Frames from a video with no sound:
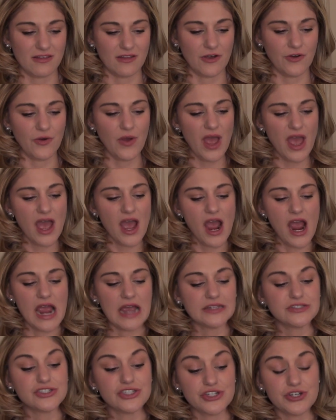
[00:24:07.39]
So
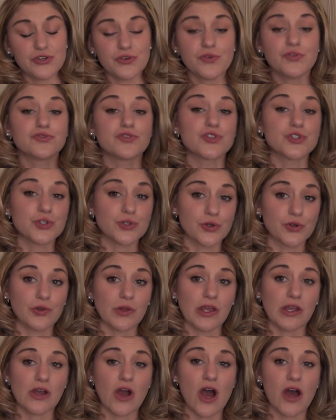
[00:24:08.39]
I do
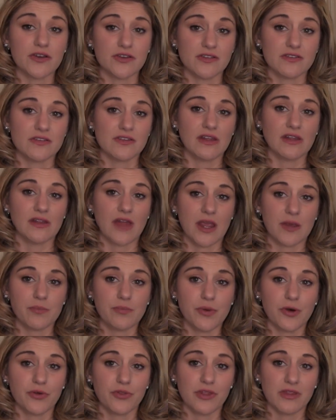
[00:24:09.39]
truly honestly like
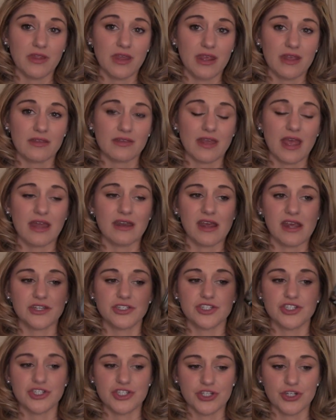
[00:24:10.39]
both of these, and
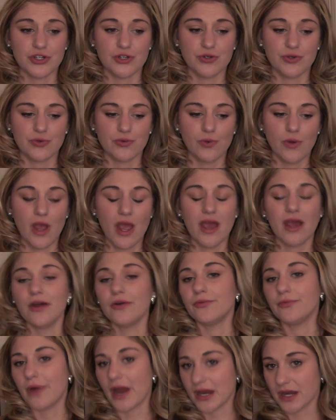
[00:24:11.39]
I do
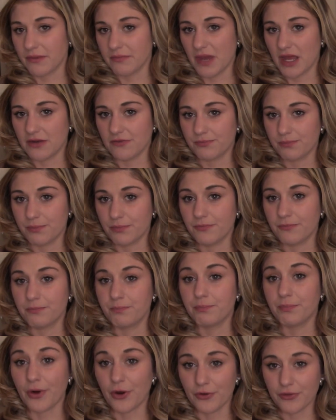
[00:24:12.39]
recommend
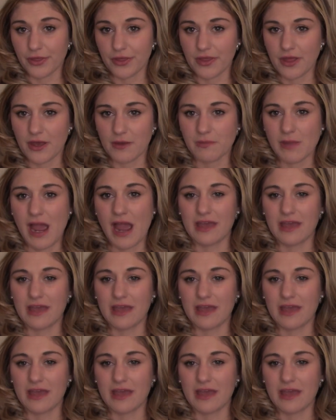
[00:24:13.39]
both of them.